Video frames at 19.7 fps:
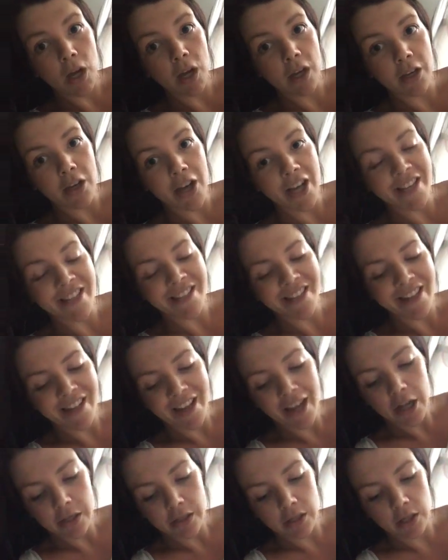Hi guys.
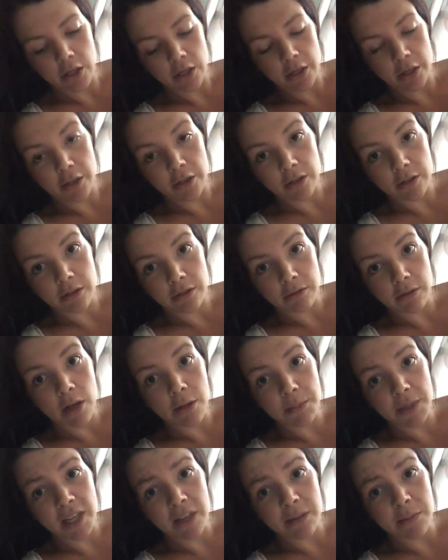So
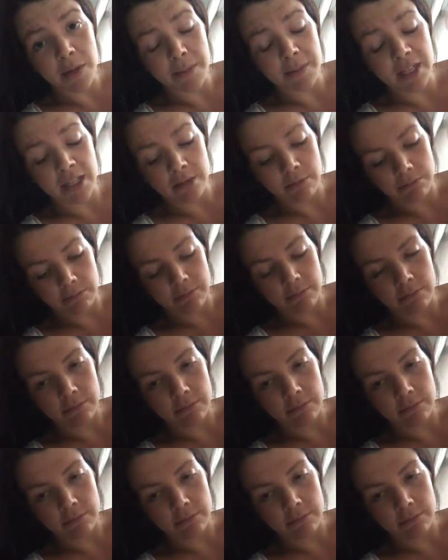I'm laying in my bed,